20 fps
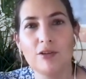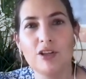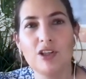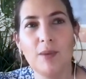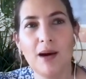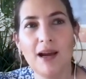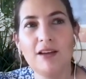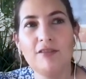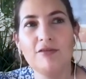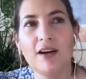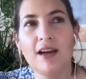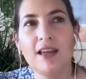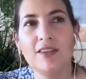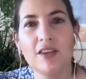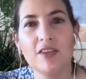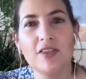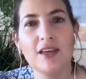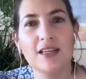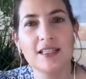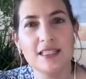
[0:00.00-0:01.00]
You might find
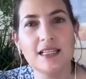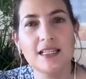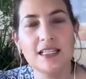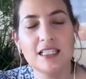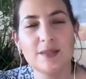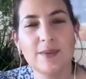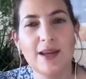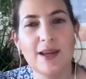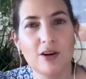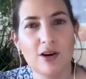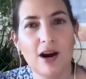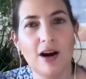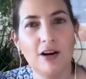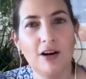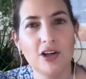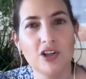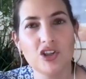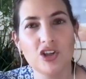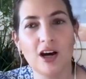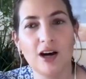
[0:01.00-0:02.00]
that there's things about your
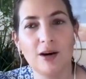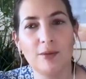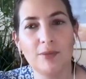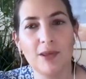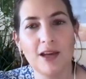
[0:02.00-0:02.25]
current job